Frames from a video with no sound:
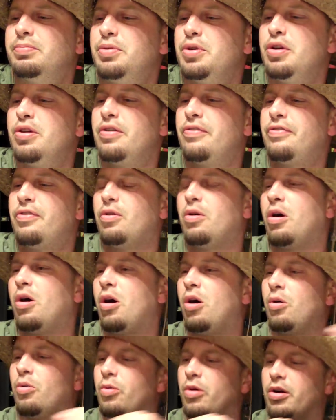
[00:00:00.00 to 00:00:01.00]
Beautiful
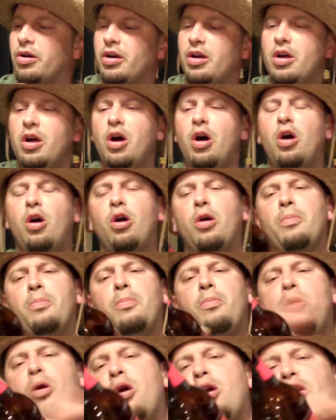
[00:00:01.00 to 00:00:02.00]
artwork.
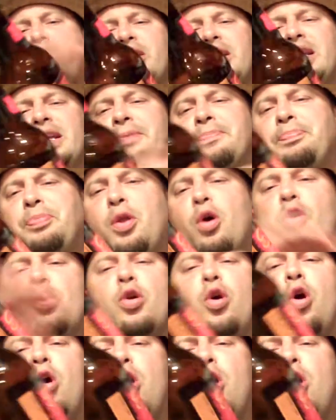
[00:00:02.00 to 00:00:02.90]
On marketing, on